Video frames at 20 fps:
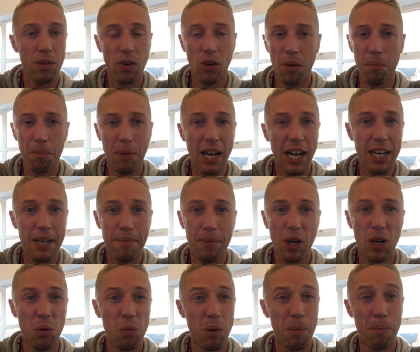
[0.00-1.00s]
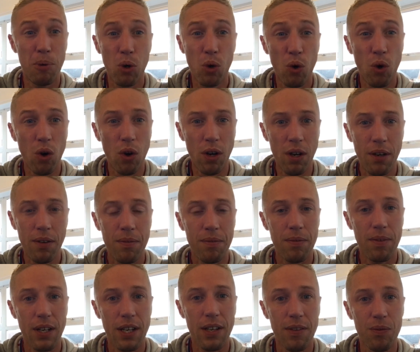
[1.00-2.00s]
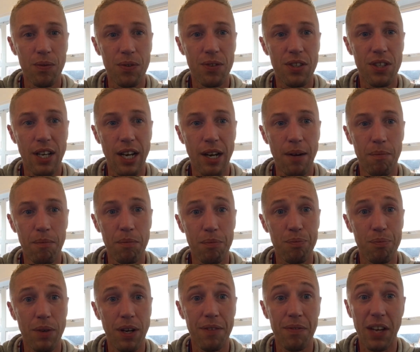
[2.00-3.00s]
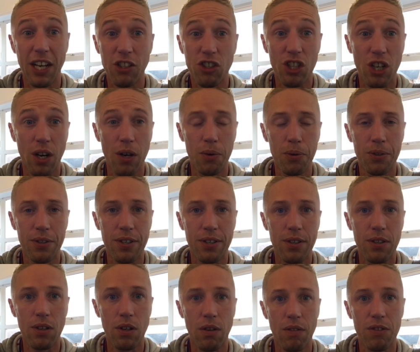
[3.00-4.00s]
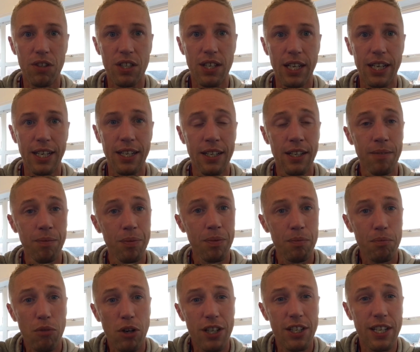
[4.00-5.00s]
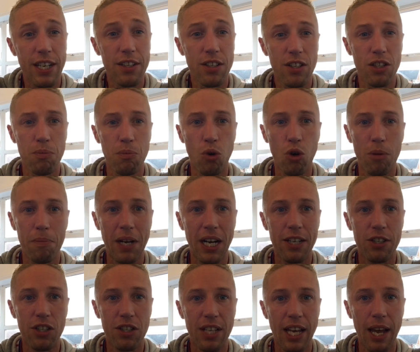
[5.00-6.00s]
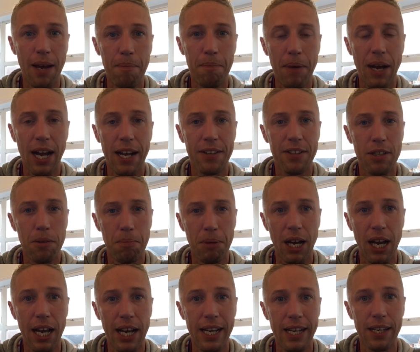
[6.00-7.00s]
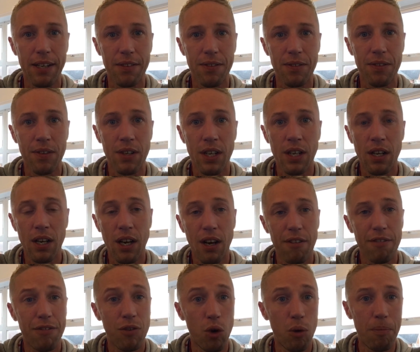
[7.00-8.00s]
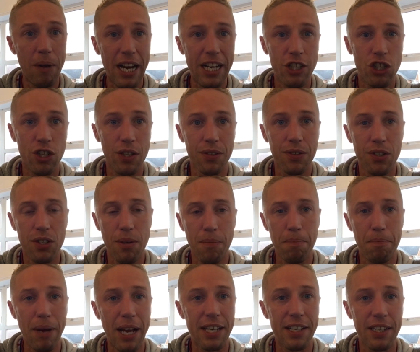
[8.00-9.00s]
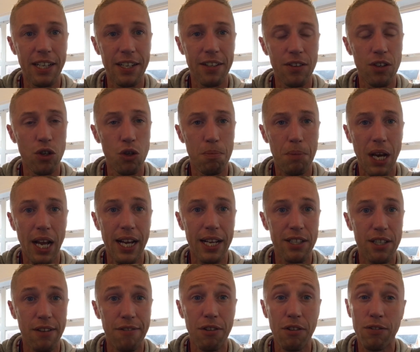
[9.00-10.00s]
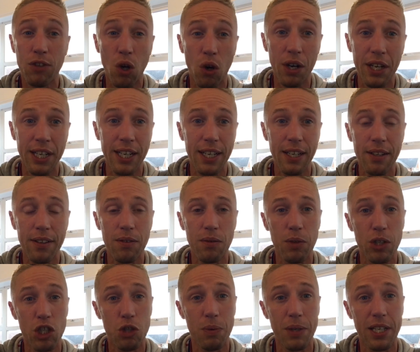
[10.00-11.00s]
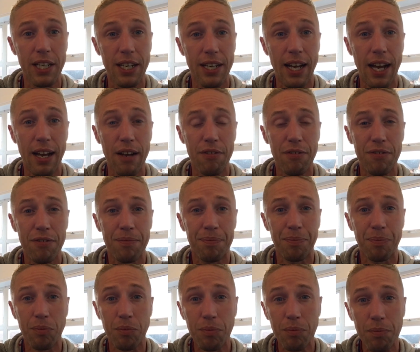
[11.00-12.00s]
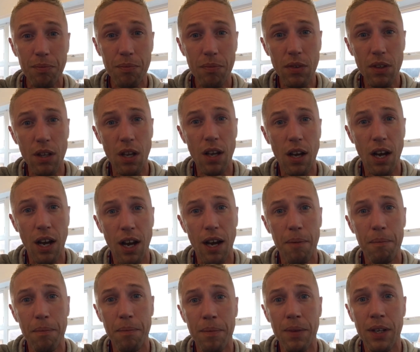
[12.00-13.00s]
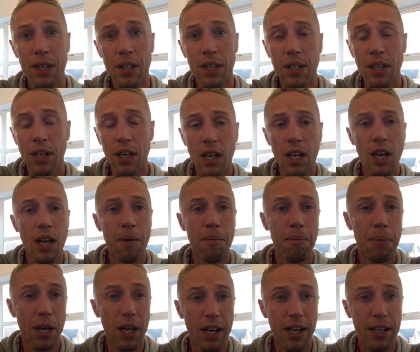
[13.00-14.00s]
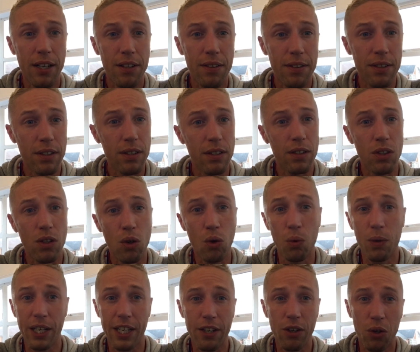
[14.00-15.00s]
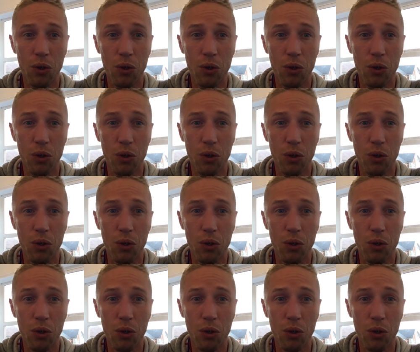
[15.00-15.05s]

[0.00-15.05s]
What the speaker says: on paper were poor, and that showed. Obviously, pre-season's more about just getting patterns of play and formations and bedding in new players if you've got any, which we did have. But all in